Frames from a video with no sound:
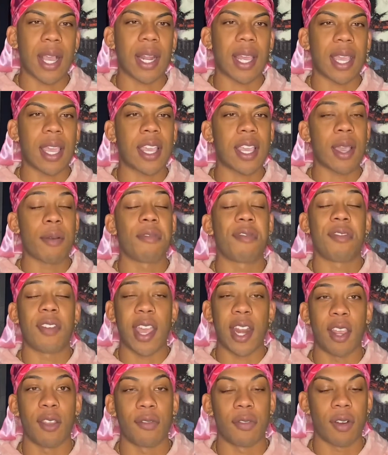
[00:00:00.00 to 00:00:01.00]
Like, I kept
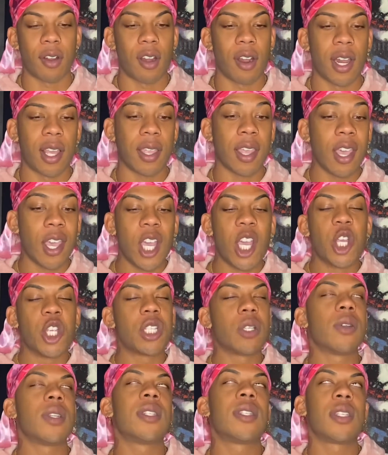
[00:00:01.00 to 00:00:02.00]
fighting for her. Like, she
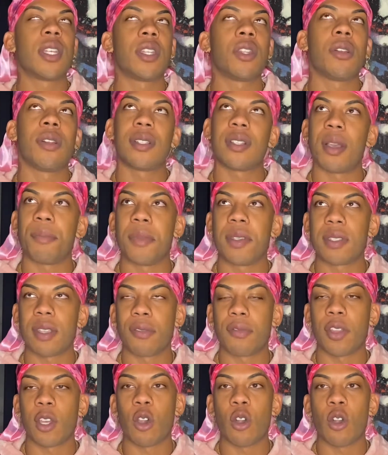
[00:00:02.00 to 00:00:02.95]
would sit there and tell me stuff like,